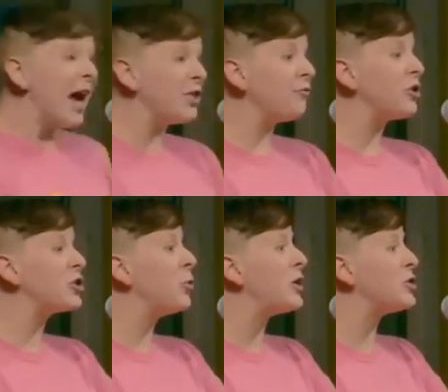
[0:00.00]
At the
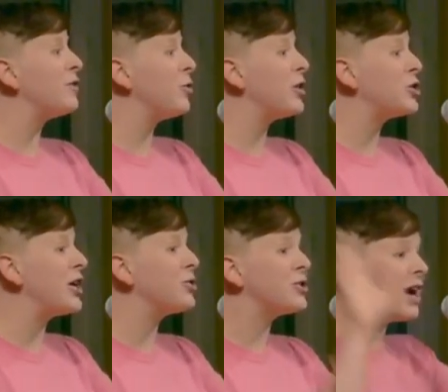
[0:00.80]
first question of your
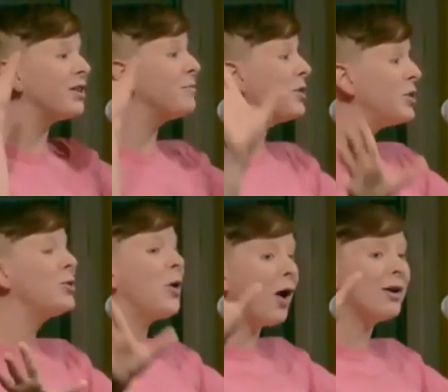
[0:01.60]
gender, tell them
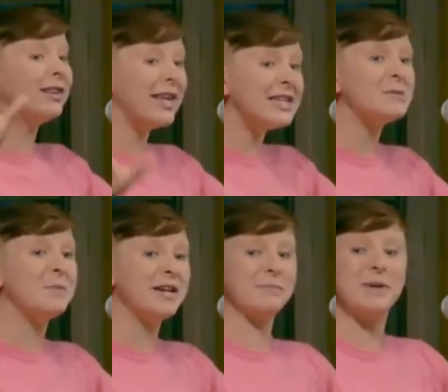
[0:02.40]
you are a
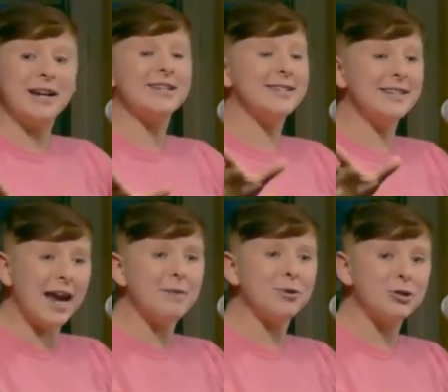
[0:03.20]
lesbian, because in
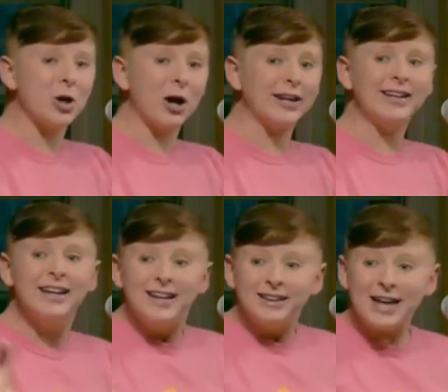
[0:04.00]
gamer jargon,
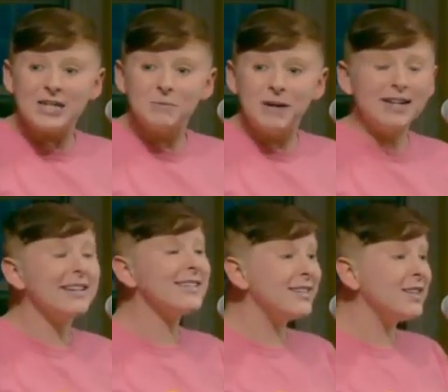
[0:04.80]

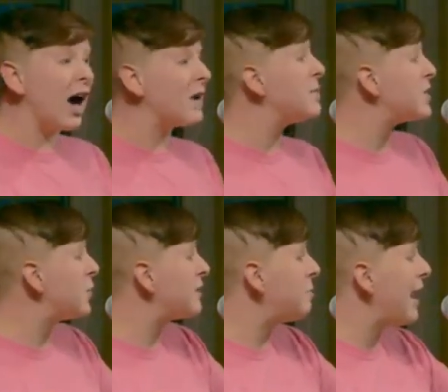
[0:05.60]
lesbian is synonymous
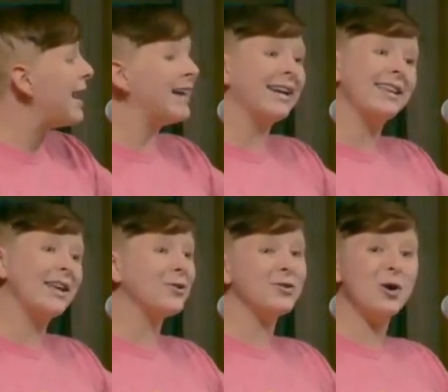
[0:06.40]
with man,
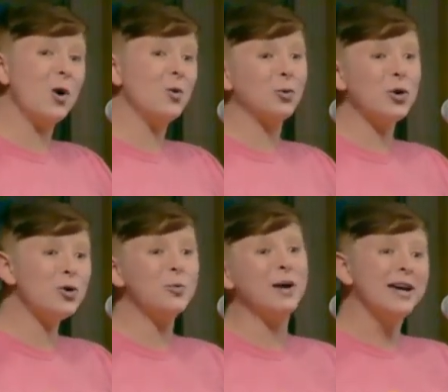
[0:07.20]
and there's no
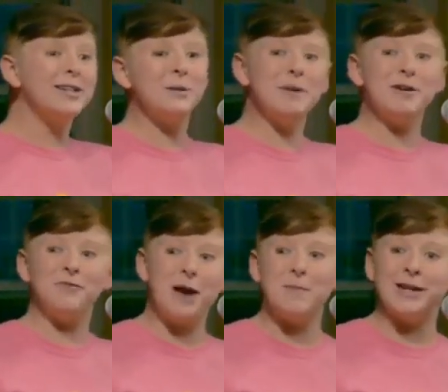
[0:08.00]
room to be
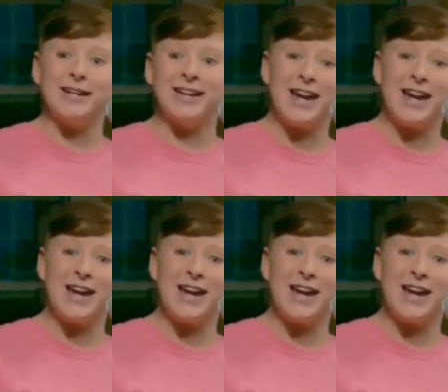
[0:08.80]
feminine